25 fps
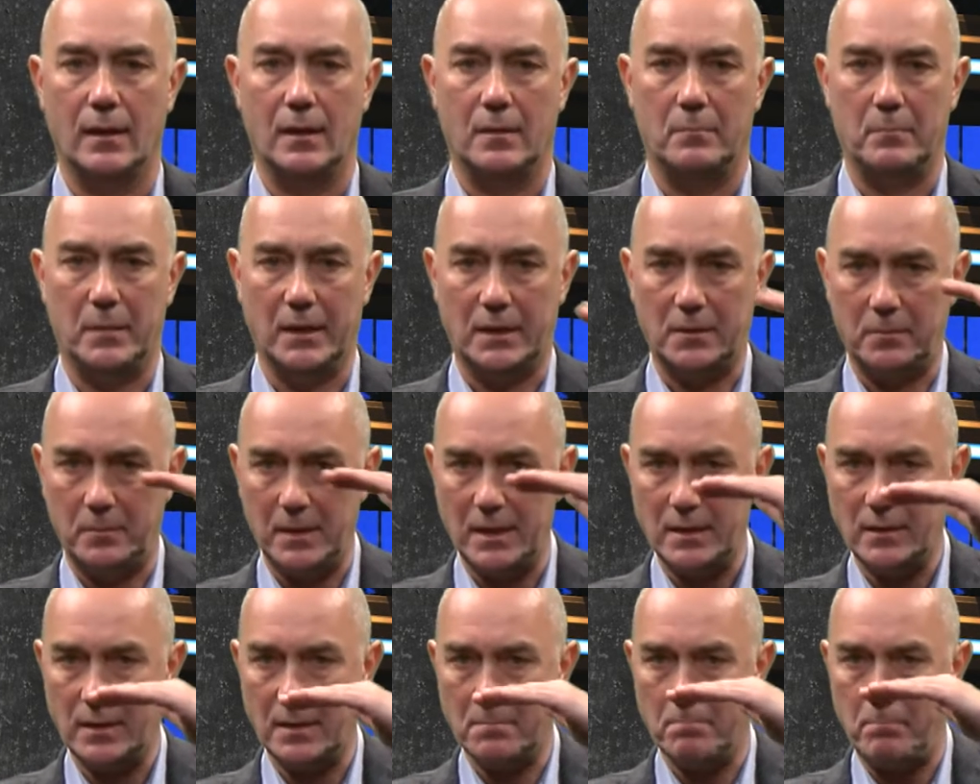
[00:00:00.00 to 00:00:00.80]

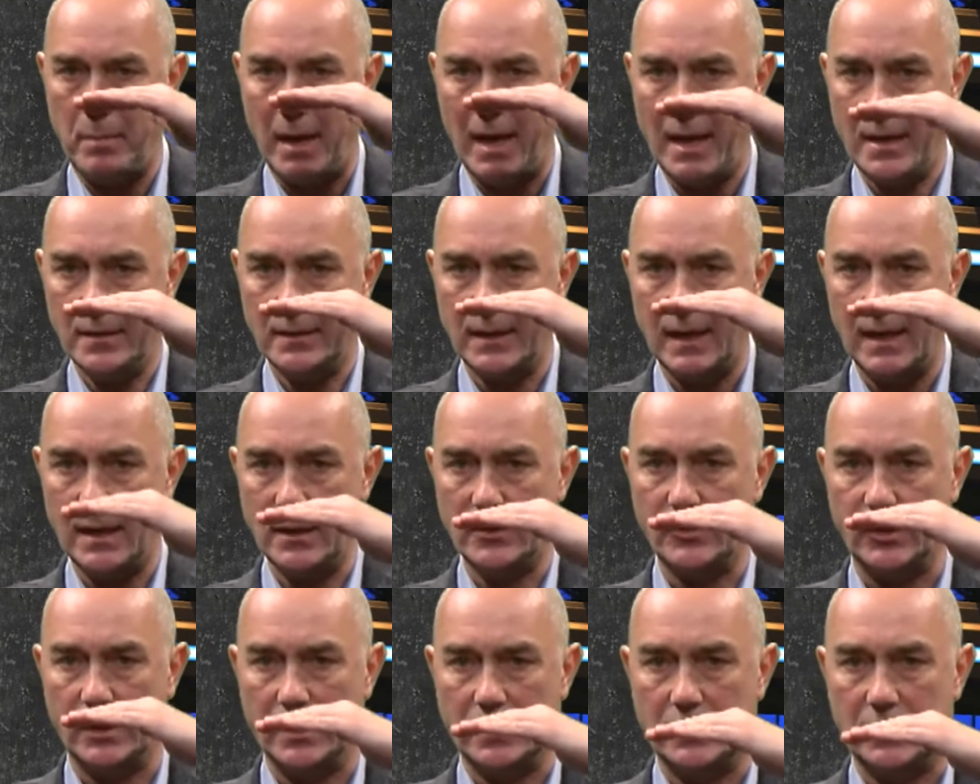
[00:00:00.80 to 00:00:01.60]
Between the band
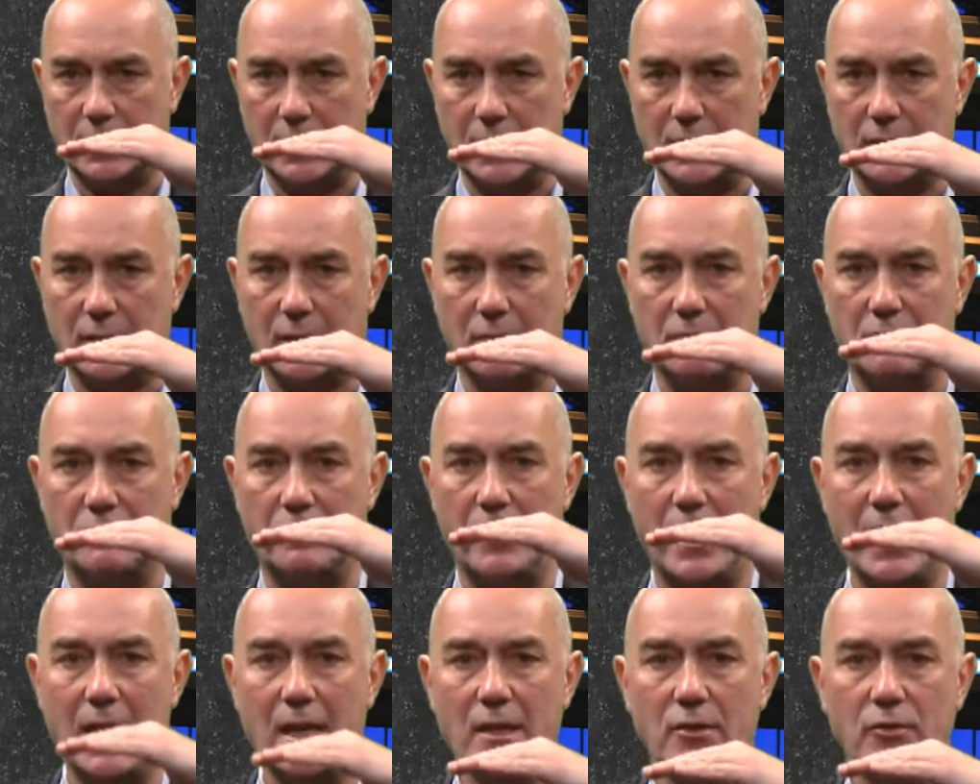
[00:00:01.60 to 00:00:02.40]
edges is a
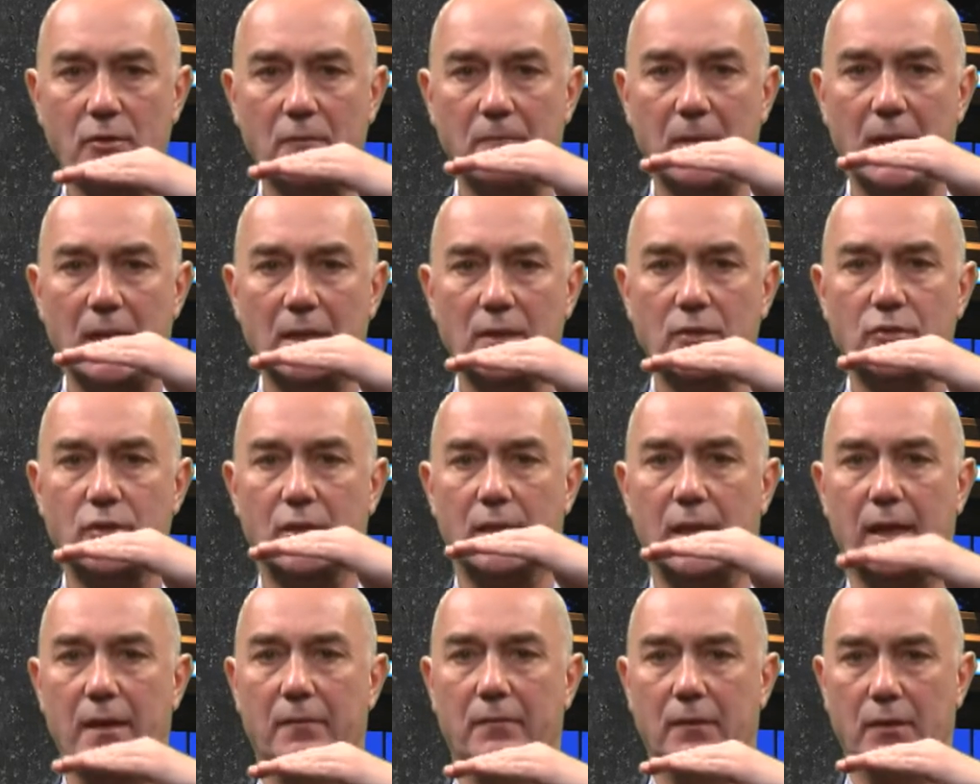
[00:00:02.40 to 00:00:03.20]
range of energy
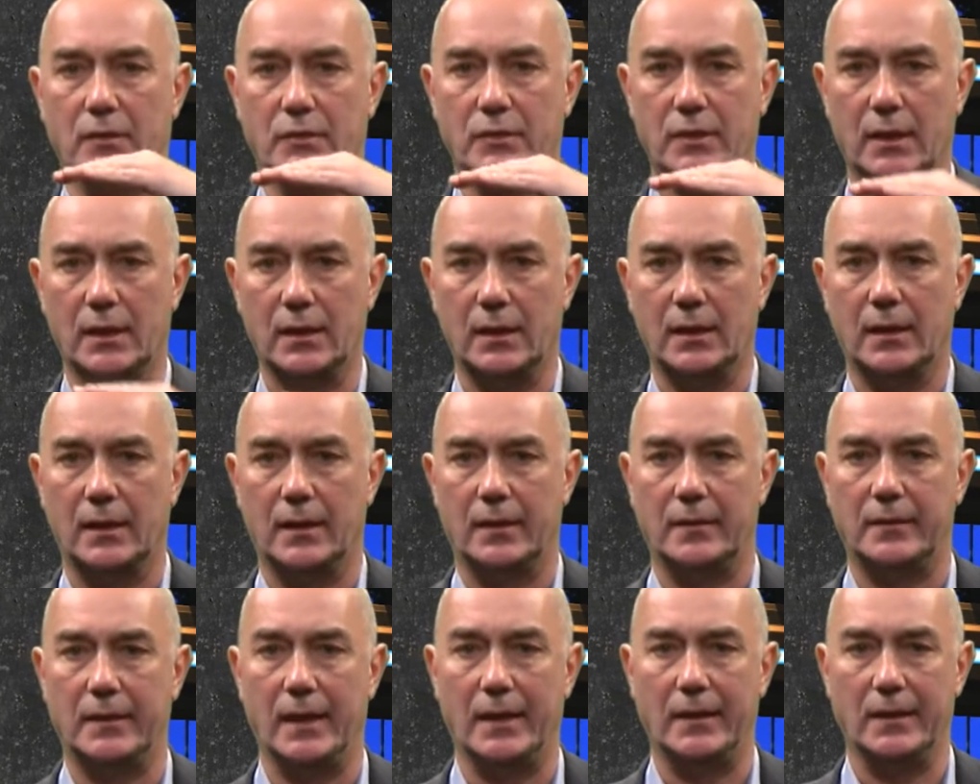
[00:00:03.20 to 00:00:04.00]
levels,
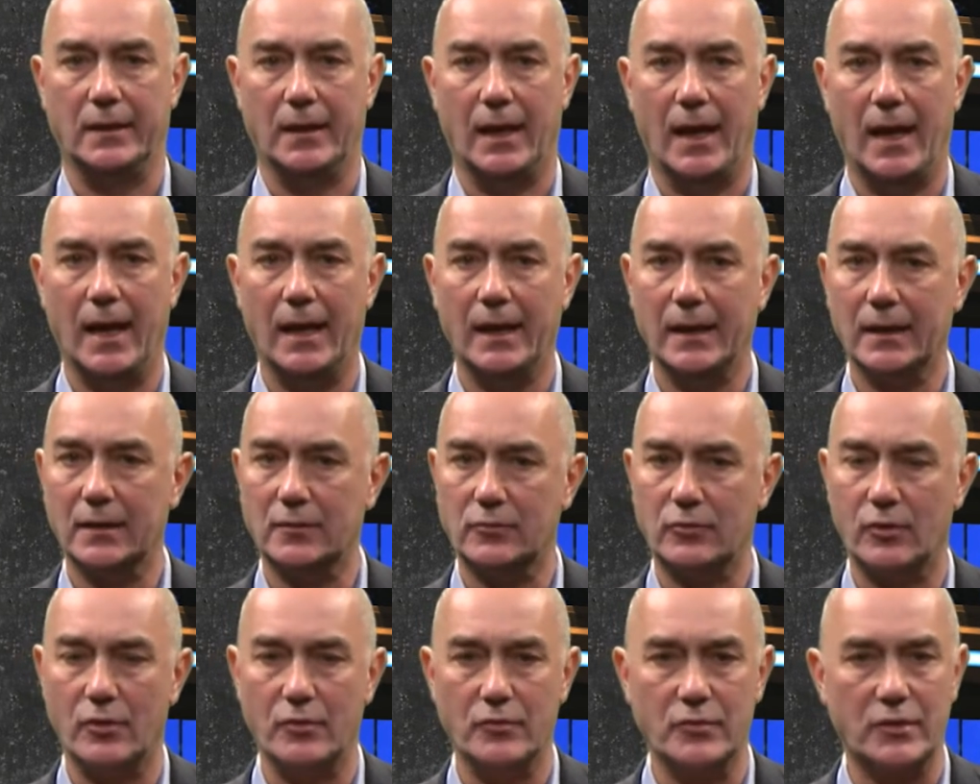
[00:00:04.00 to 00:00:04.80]
that the
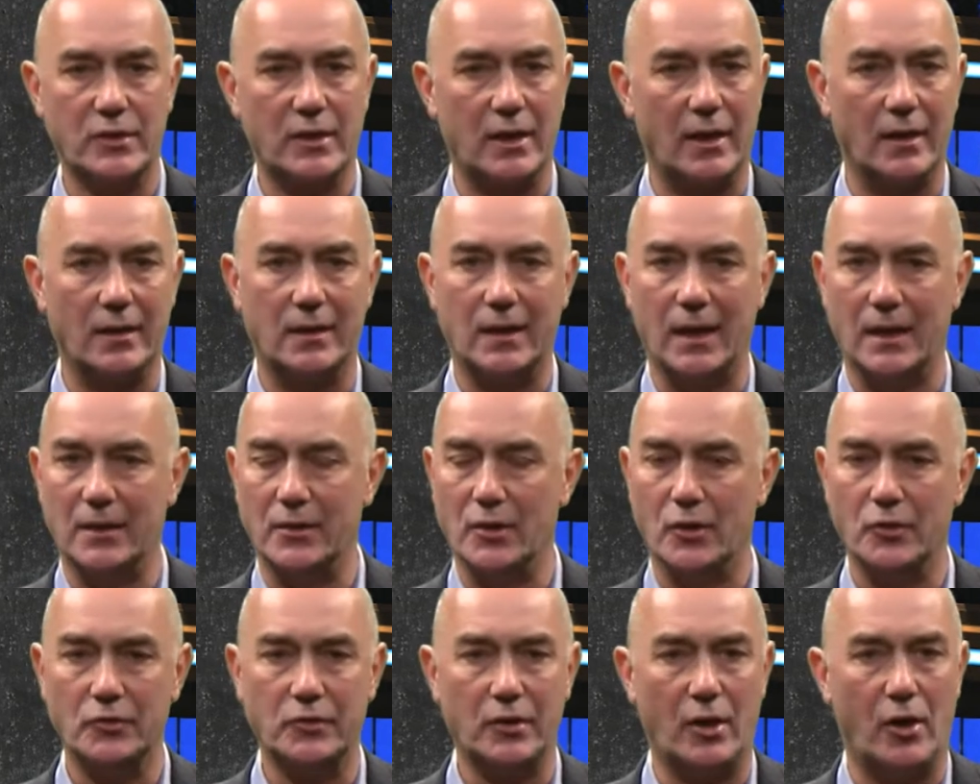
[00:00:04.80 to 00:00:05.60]
electrons
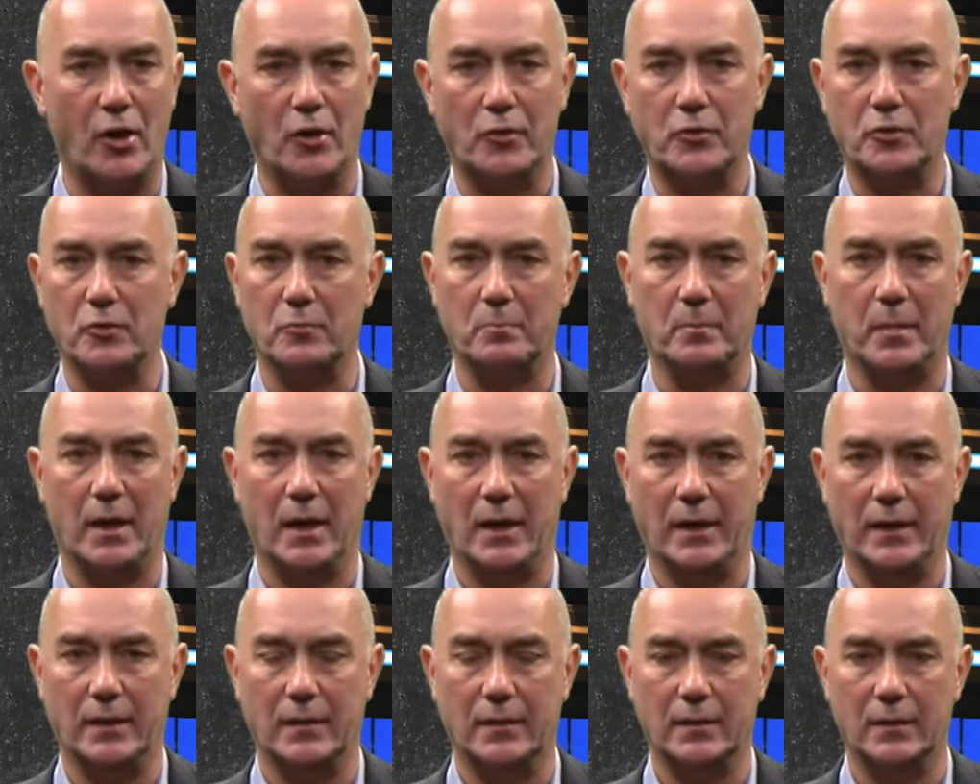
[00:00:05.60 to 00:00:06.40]
cannot
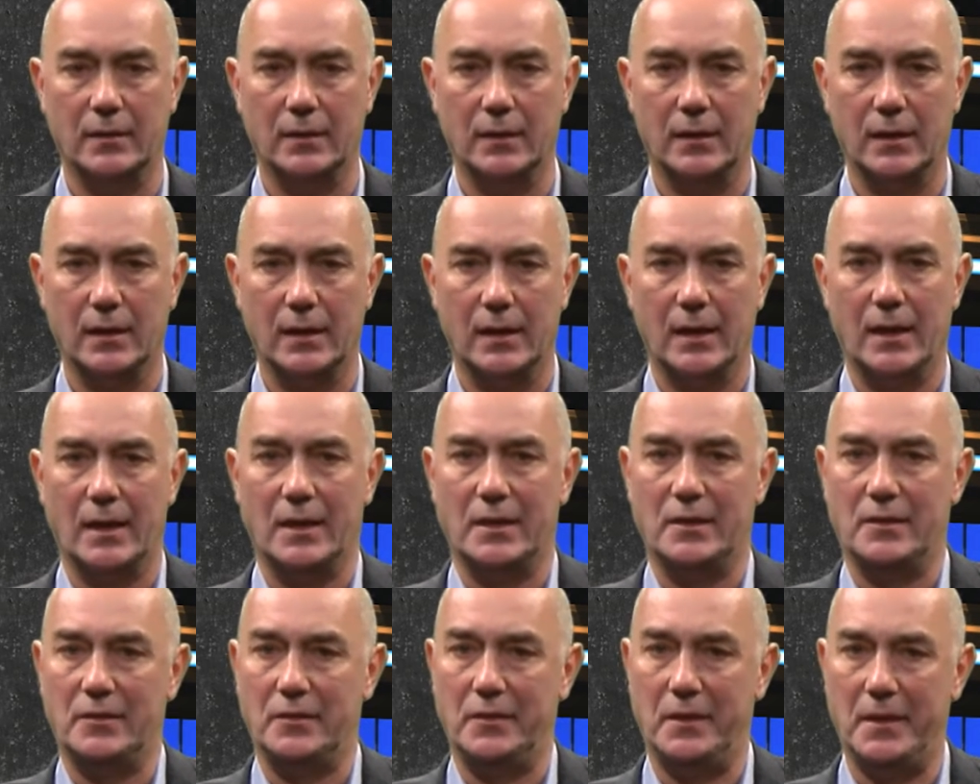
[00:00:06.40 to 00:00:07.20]
occupy.
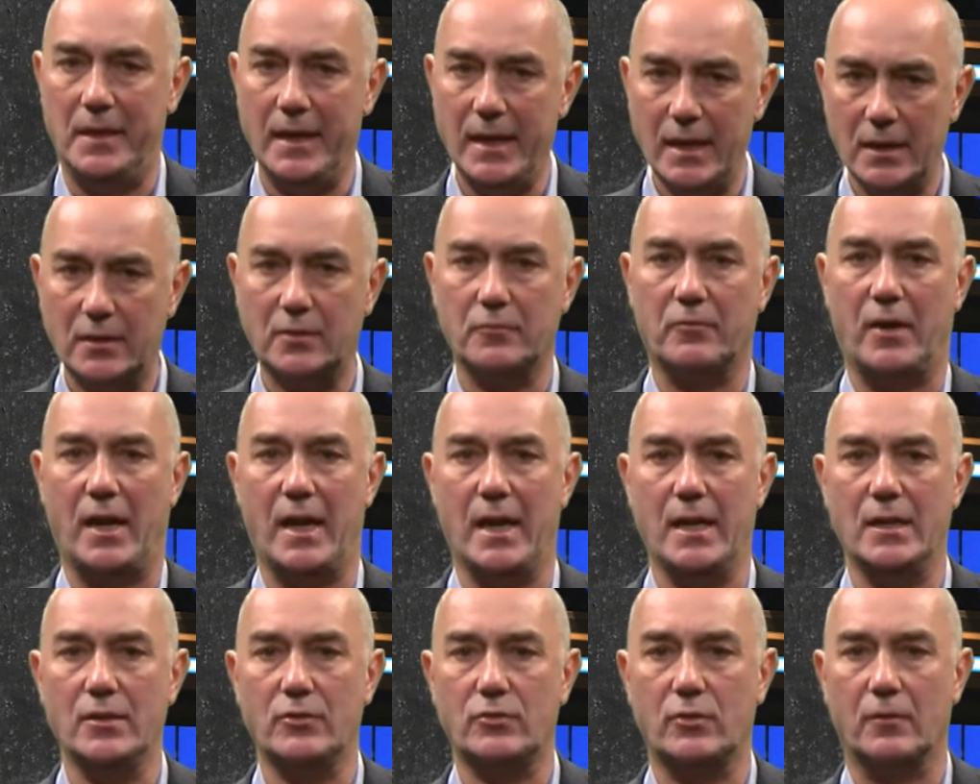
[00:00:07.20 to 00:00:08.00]
This
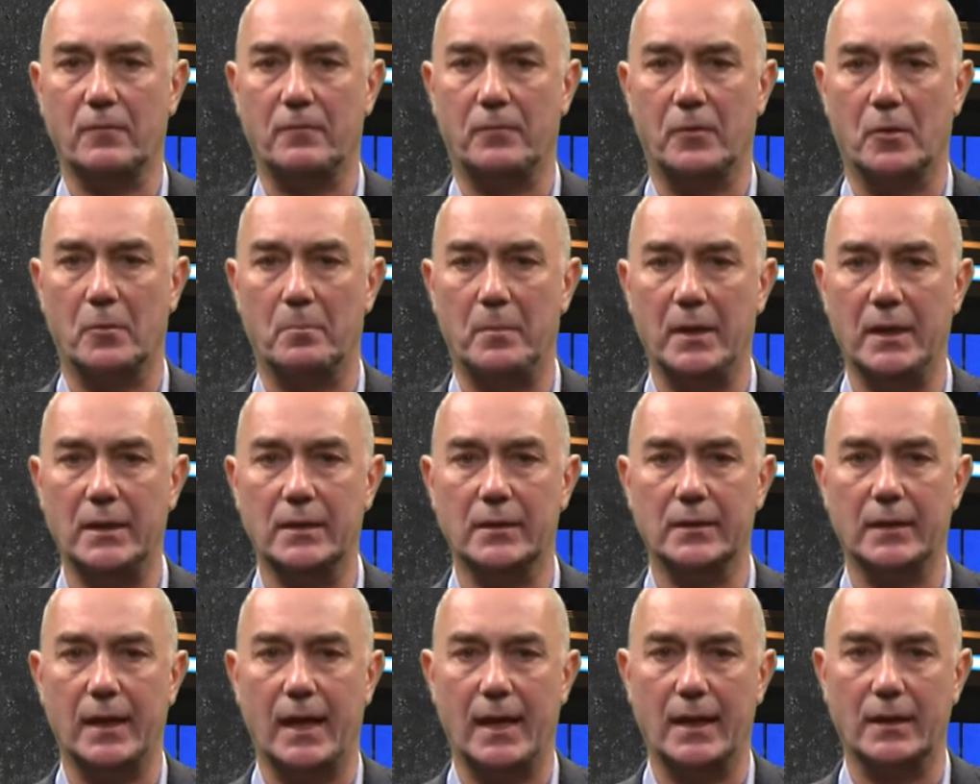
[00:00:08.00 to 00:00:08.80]
range of
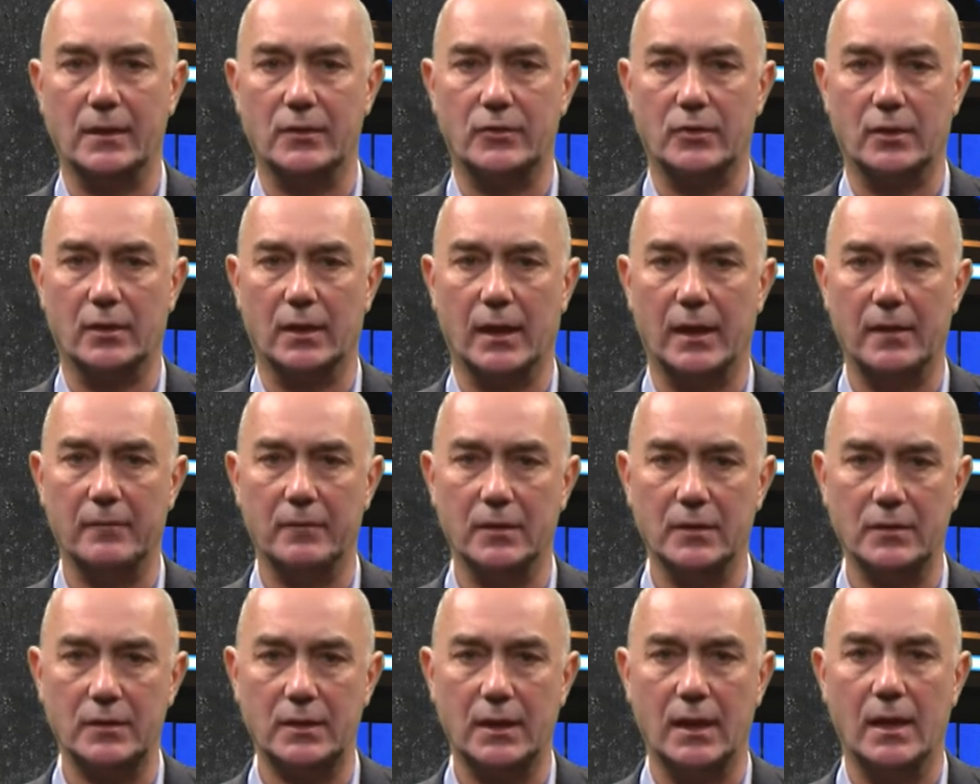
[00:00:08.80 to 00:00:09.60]
forbidden energy
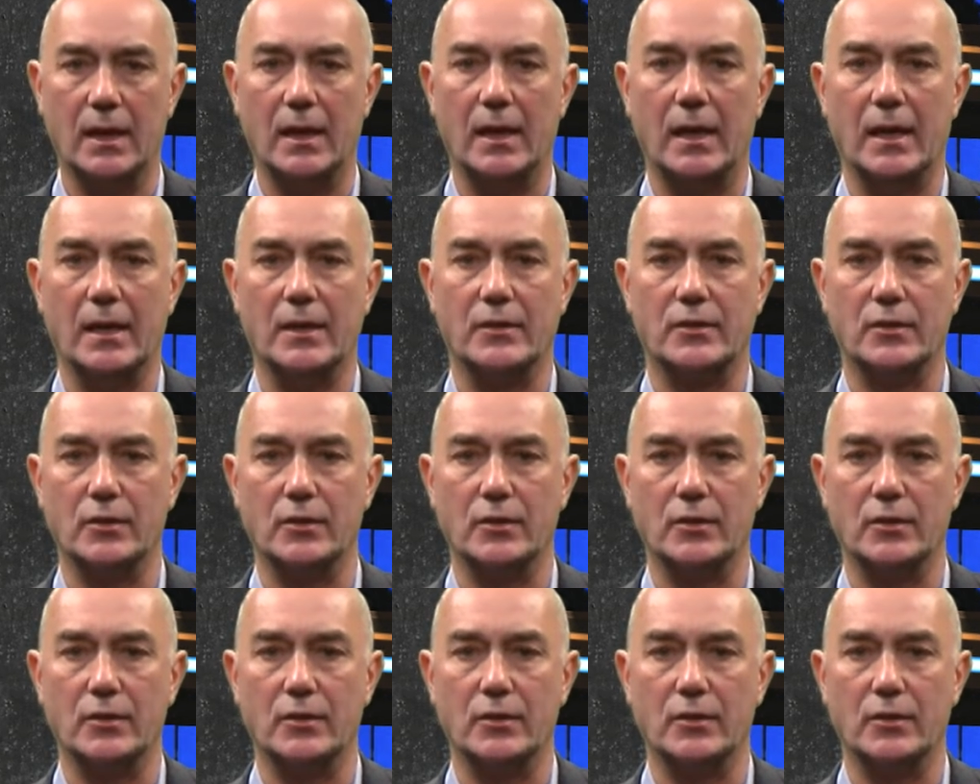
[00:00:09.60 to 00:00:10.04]
levels is